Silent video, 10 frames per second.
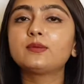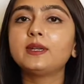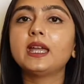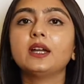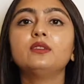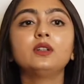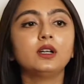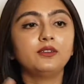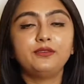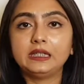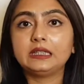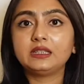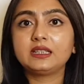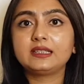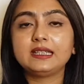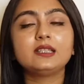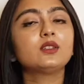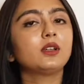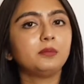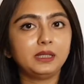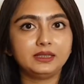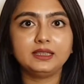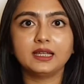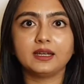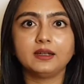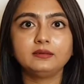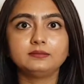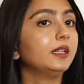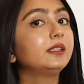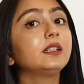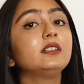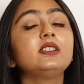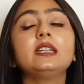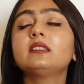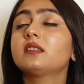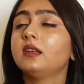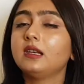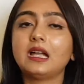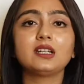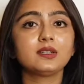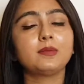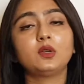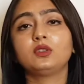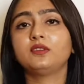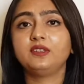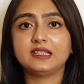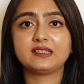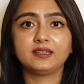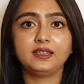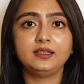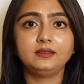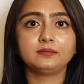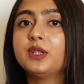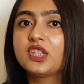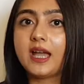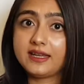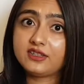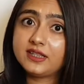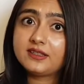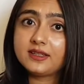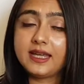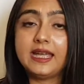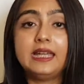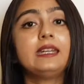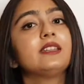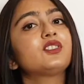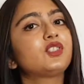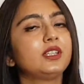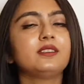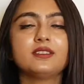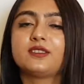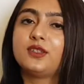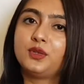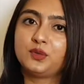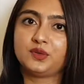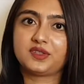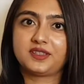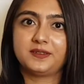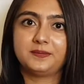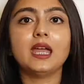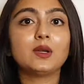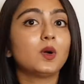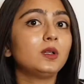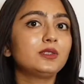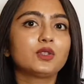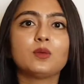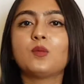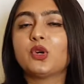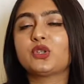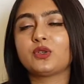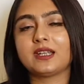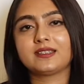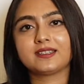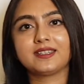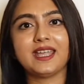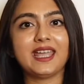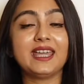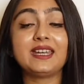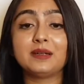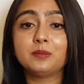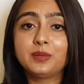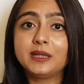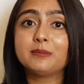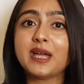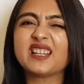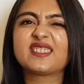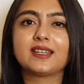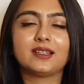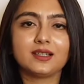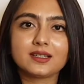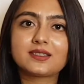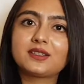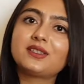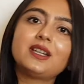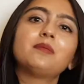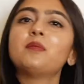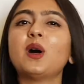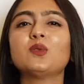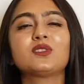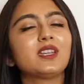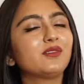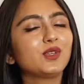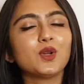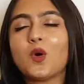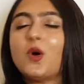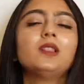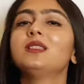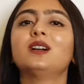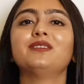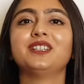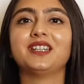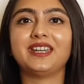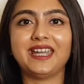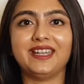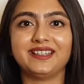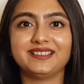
we have fenugreek seeds or methi dana. It contains large amount of lecithin, which hydrates the hair and strengthens the roots, and also moisturizes the hair and brings back that luster and bounce that we all love in our hair.